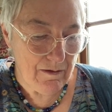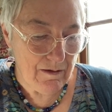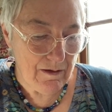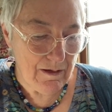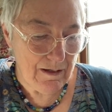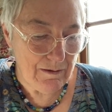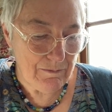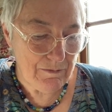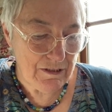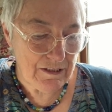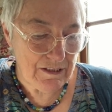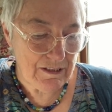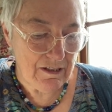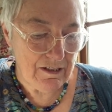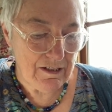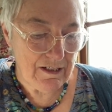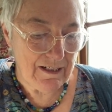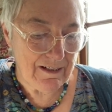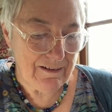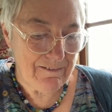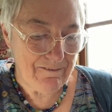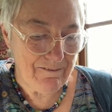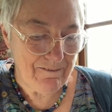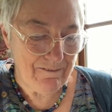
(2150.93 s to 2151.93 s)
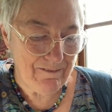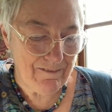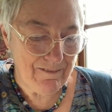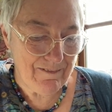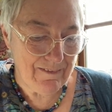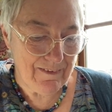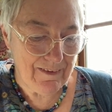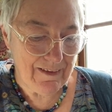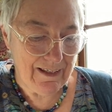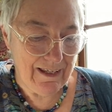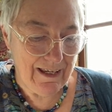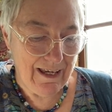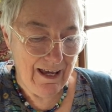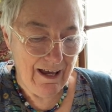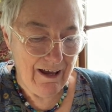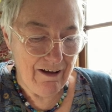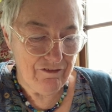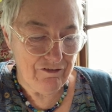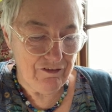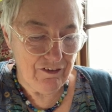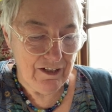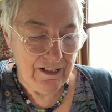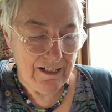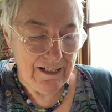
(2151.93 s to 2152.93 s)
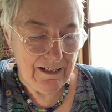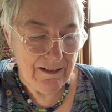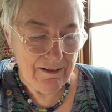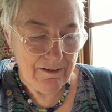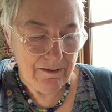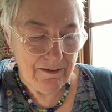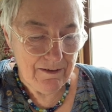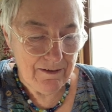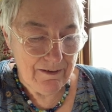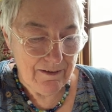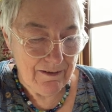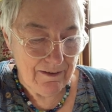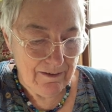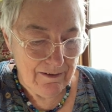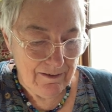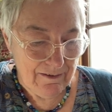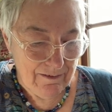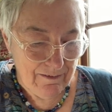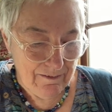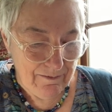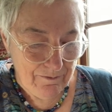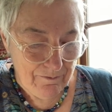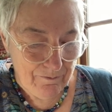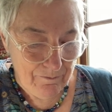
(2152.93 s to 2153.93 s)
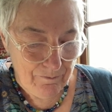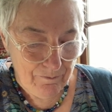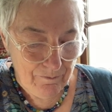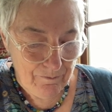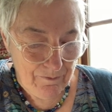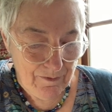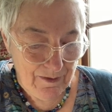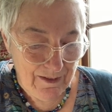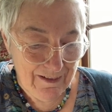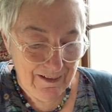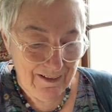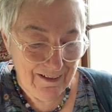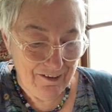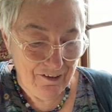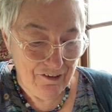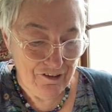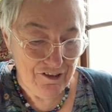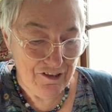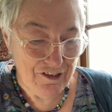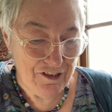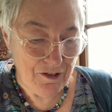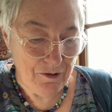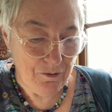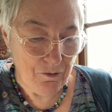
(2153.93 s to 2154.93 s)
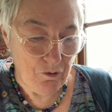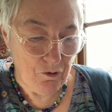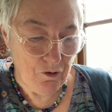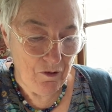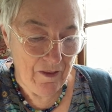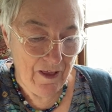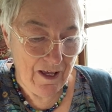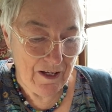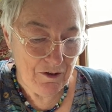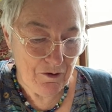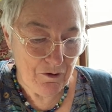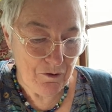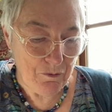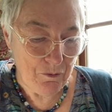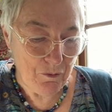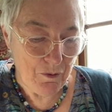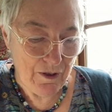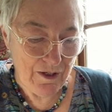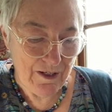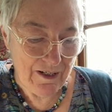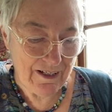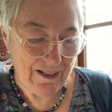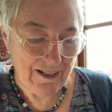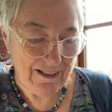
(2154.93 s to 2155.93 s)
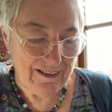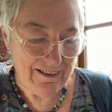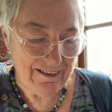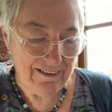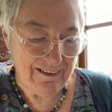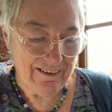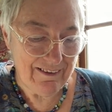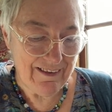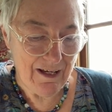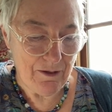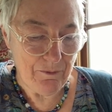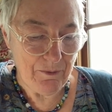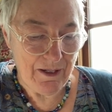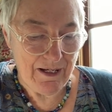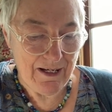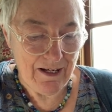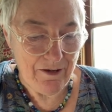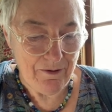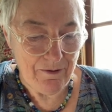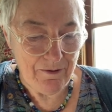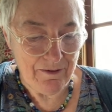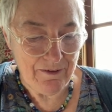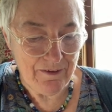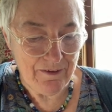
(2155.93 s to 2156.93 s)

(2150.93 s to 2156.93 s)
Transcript: I'm just going to carefully undo all their good work. There we go.